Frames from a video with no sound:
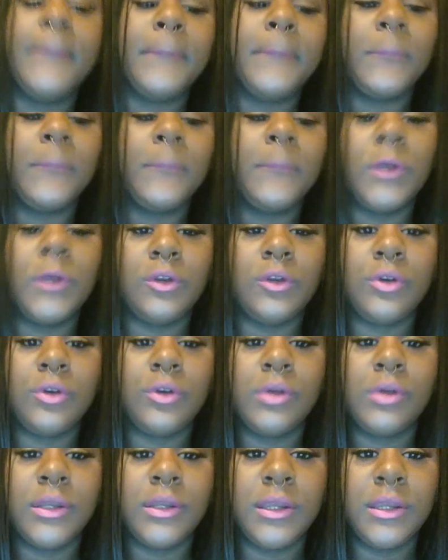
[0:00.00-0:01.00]
when you're going
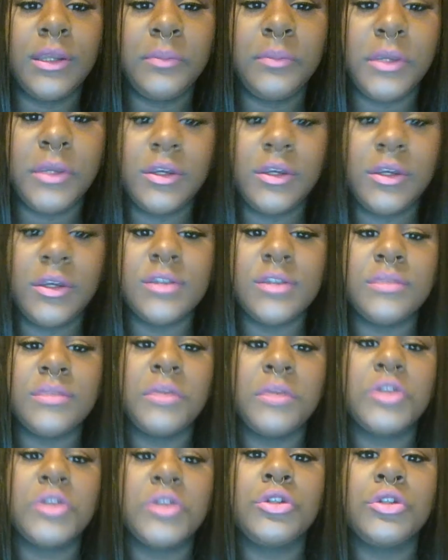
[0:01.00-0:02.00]
to get pierced,
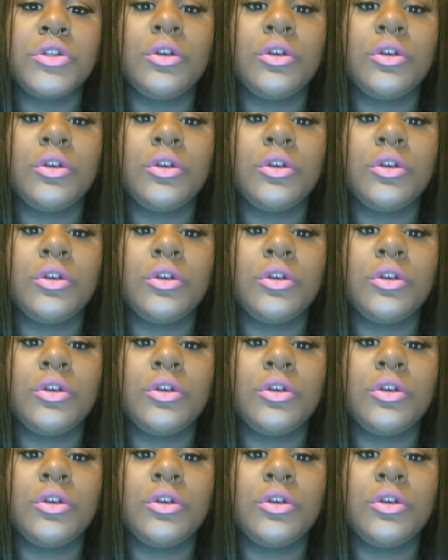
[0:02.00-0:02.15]
make sure you're